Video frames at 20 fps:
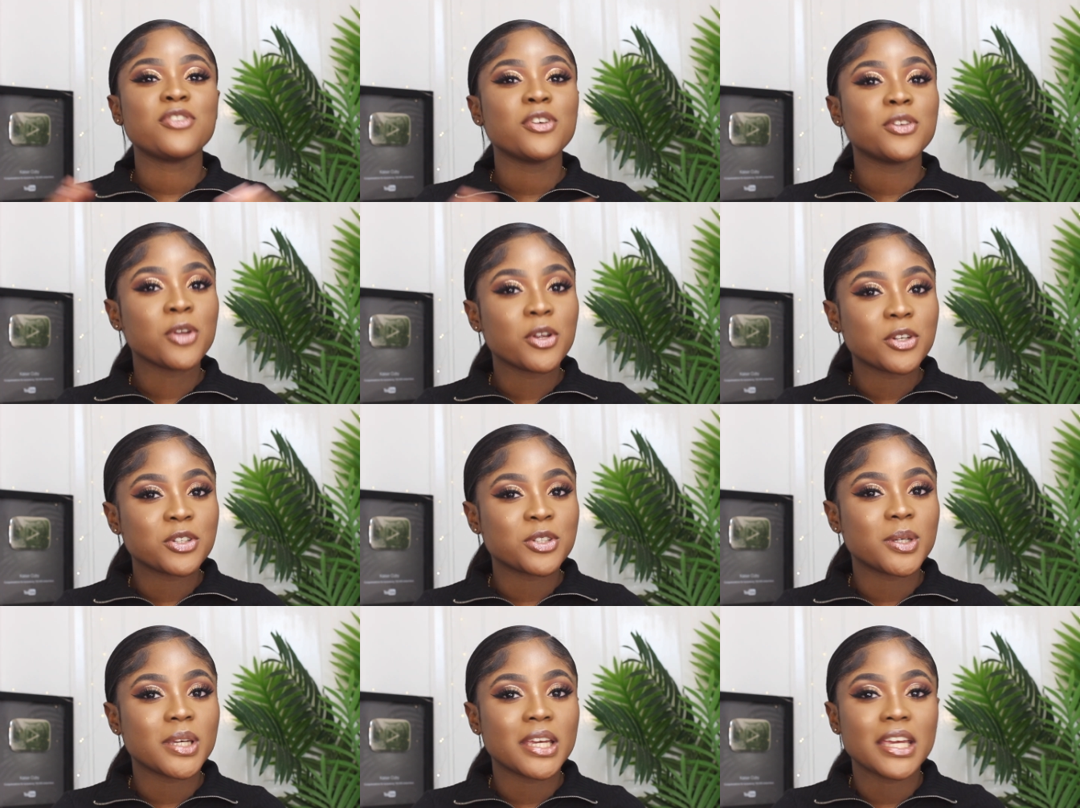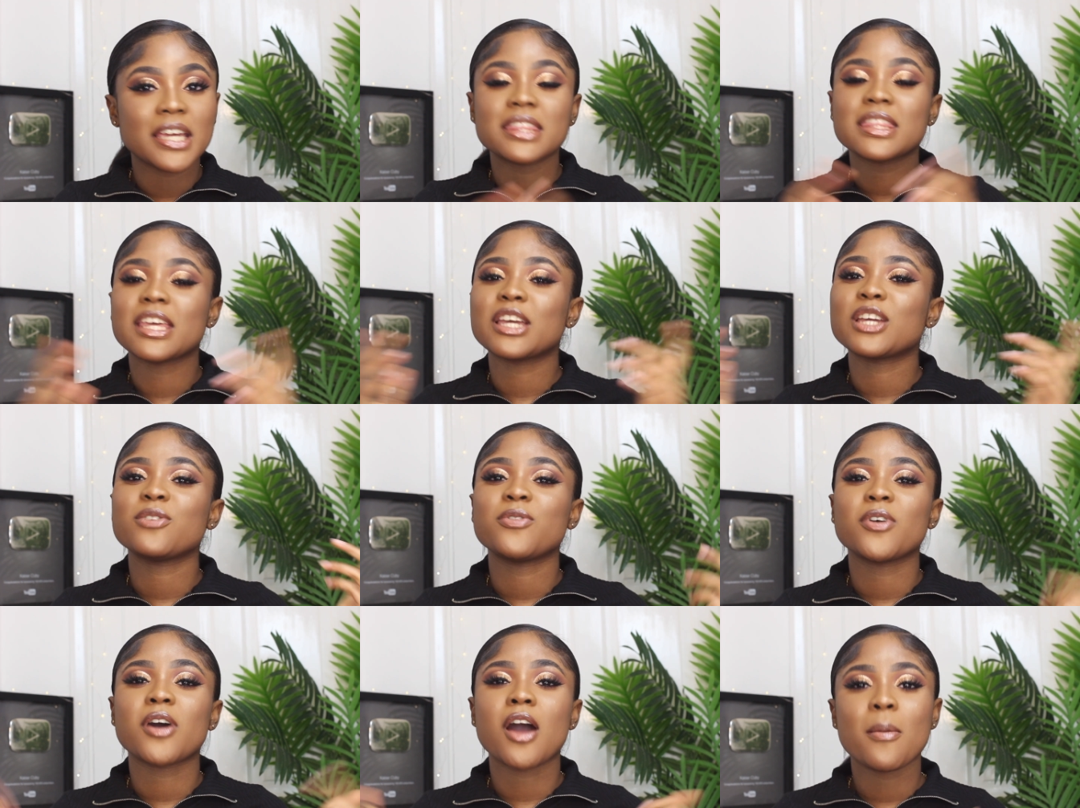if you're not new here, thank
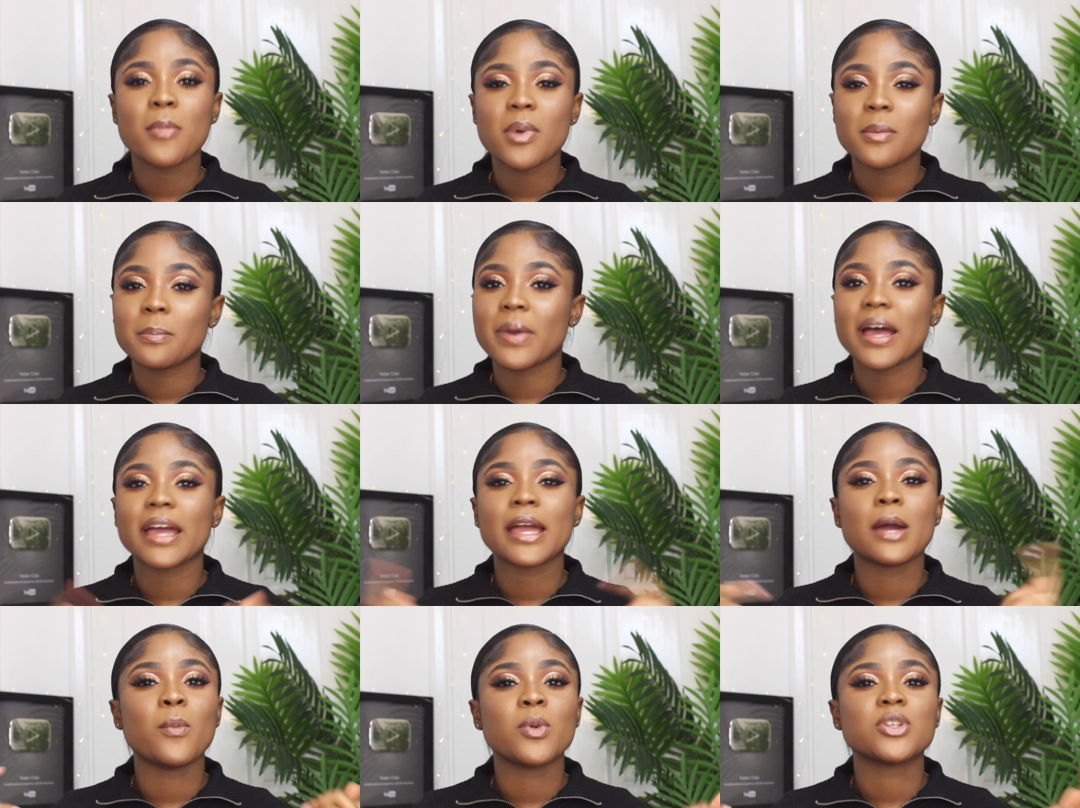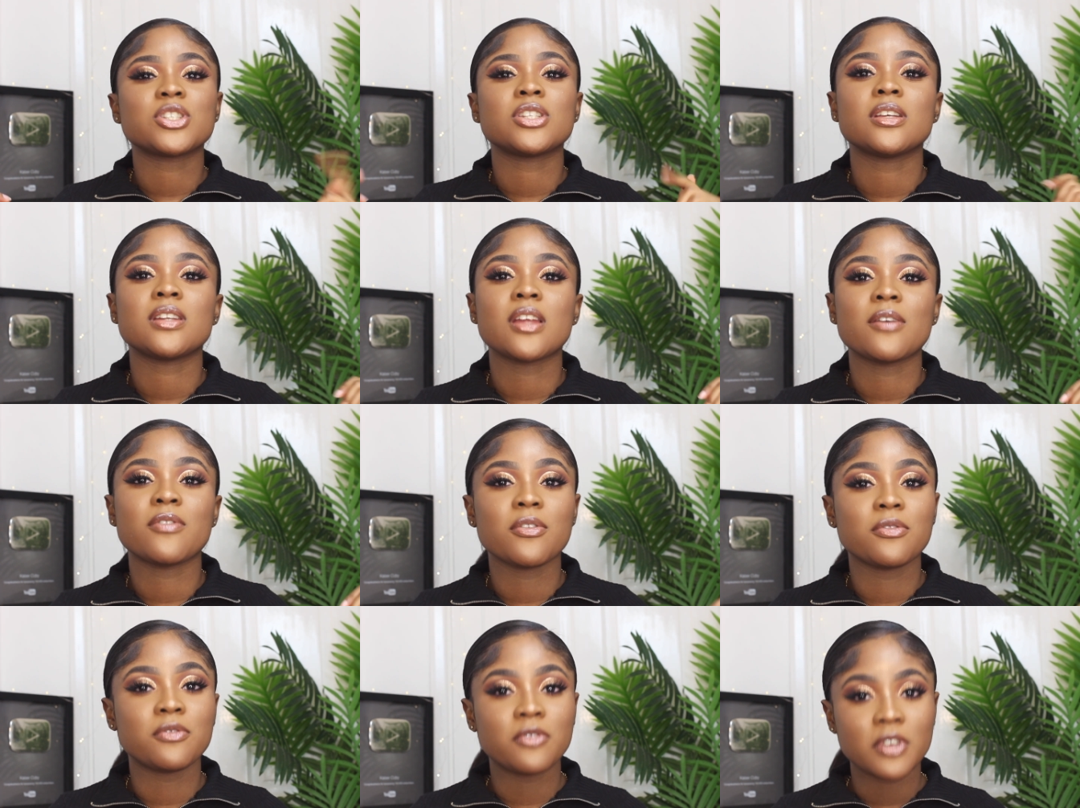you for coming back and watching
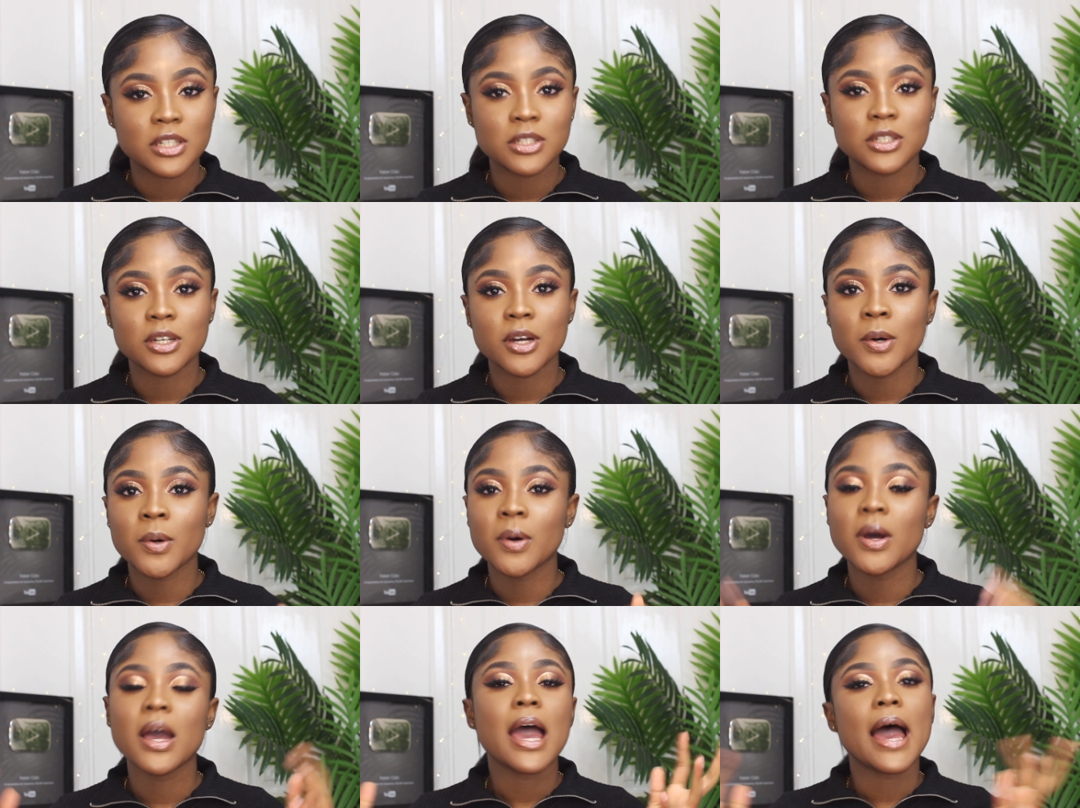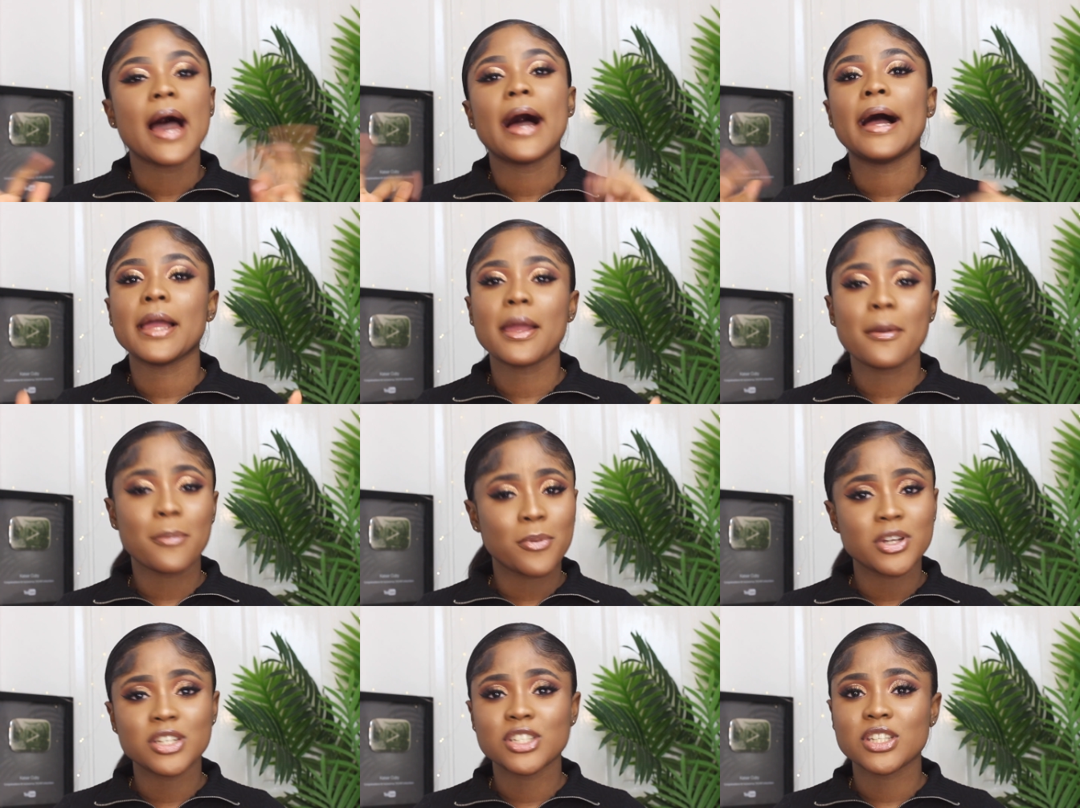another video. I
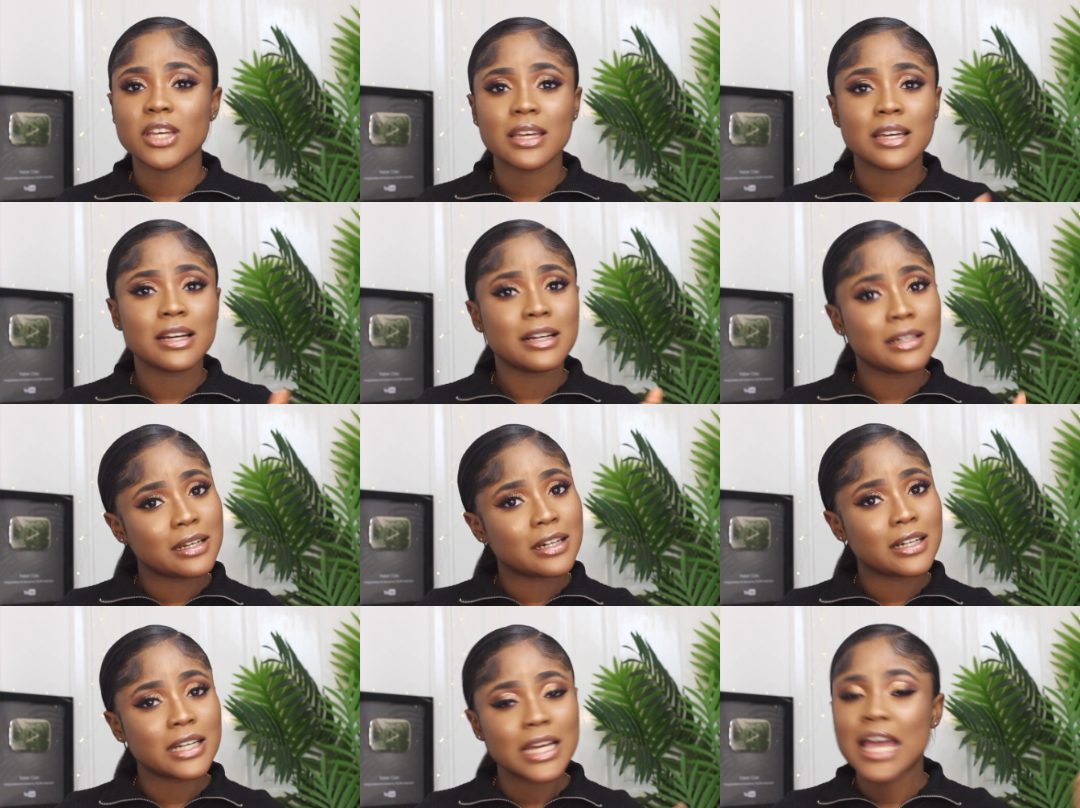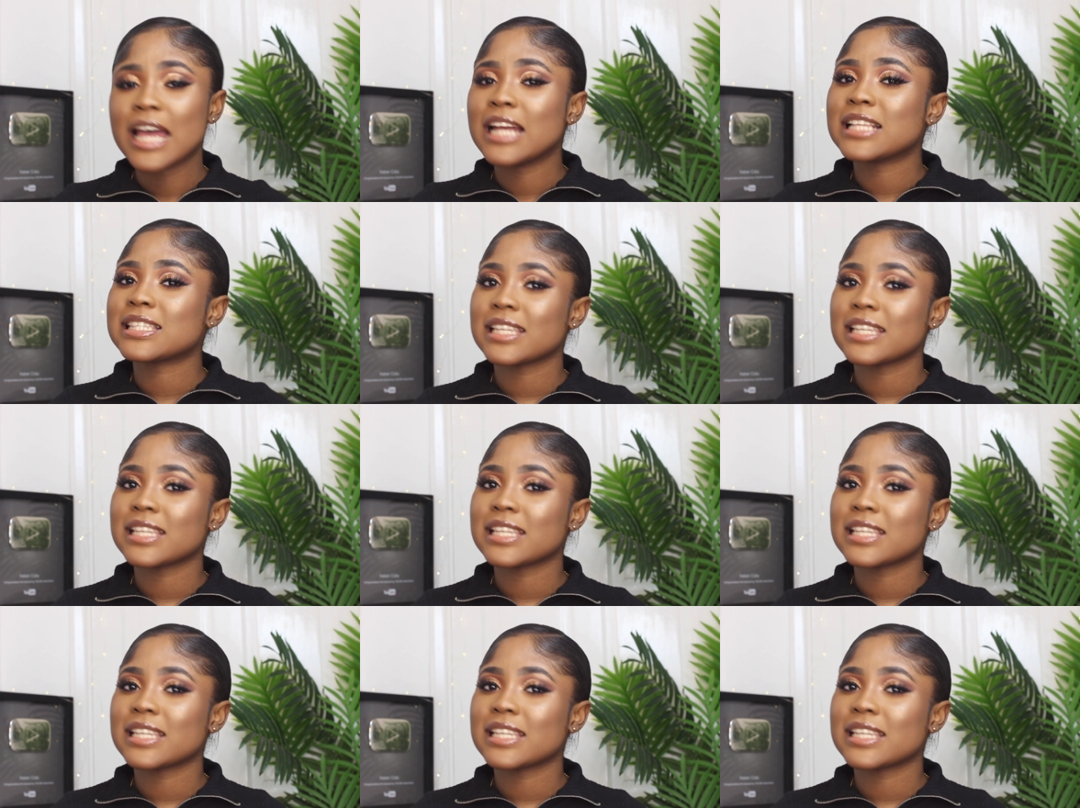appreciate it a lot.